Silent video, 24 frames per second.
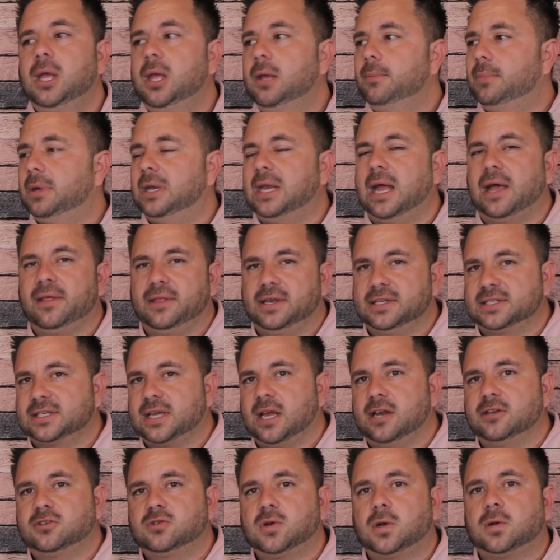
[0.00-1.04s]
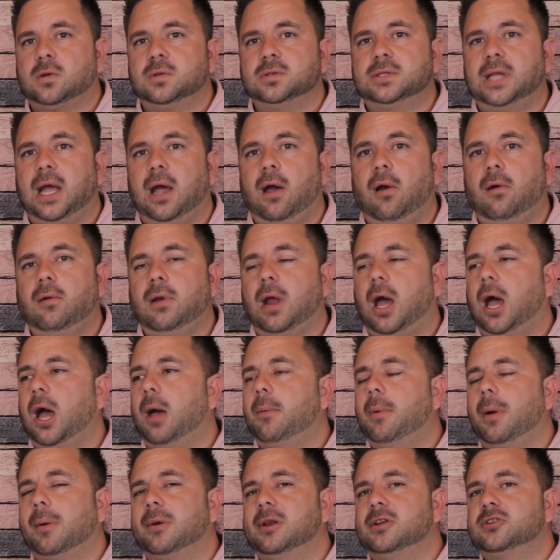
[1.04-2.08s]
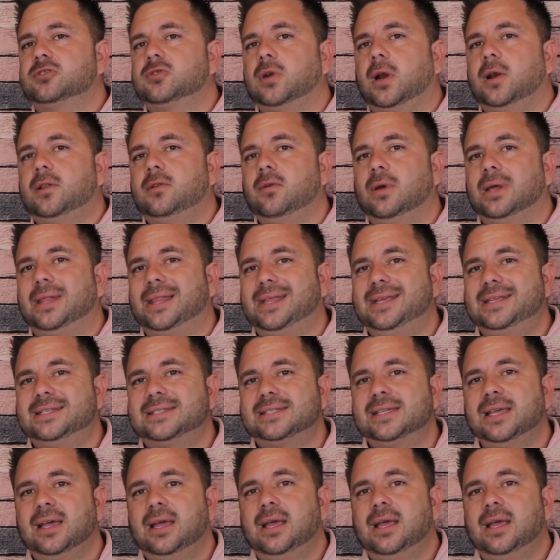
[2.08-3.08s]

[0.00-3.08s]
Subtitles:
but now that it's kind of trickled down, I'm going to try to do at least